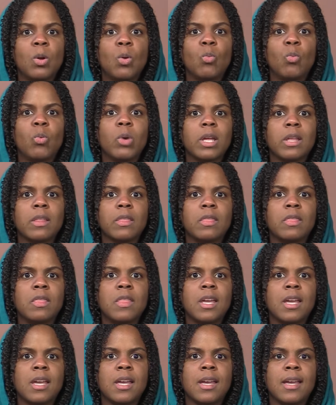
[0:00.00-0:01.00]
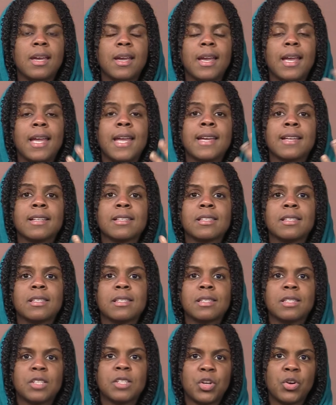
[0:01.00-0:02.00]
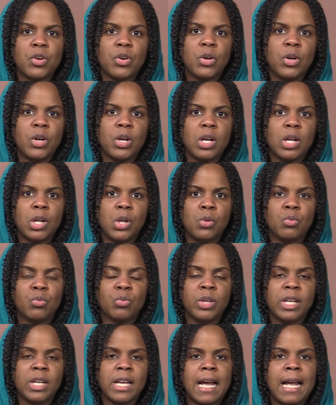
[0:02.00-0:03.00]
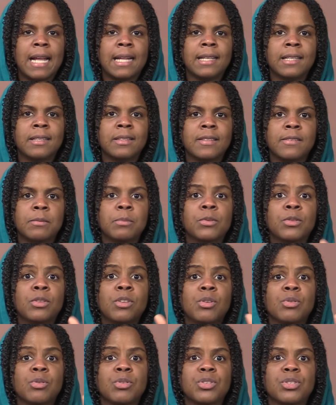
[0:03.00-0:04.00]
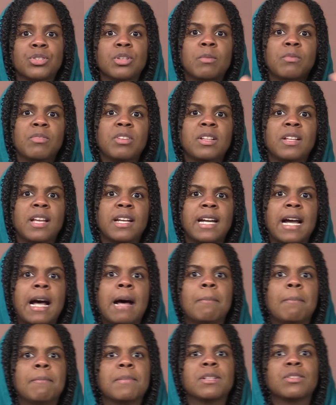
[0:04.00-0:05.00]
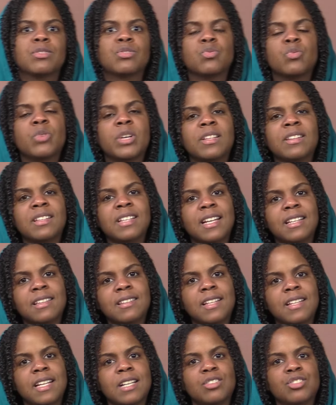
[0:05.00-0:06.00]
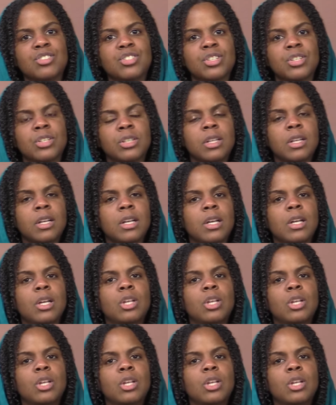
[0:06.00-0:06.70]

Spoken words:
with the external reality, but there is something that happens when the attention